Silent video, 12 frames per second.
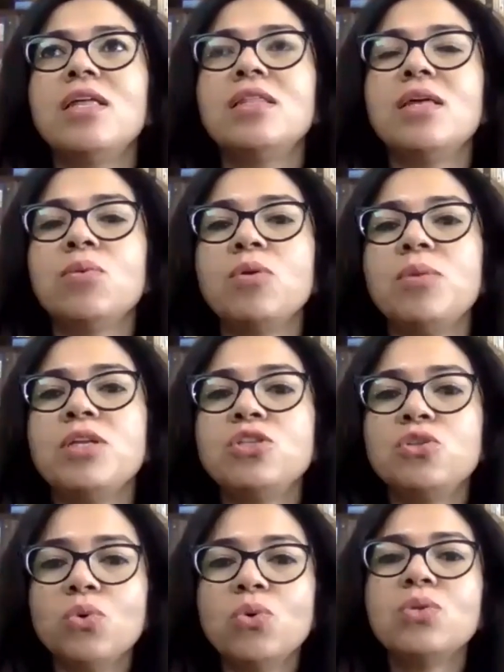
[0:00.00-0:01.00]
there would be
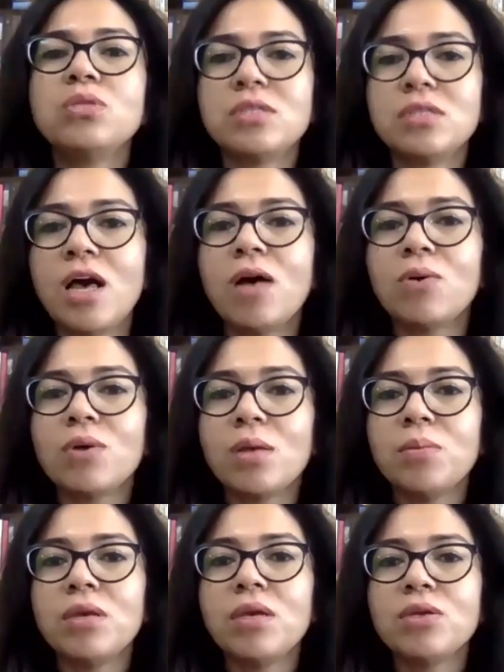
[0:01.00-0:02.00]
tools now
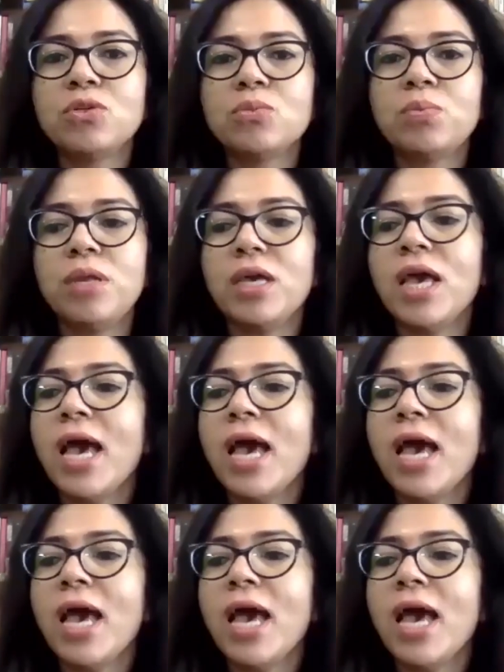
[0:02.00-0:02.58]
coming into play?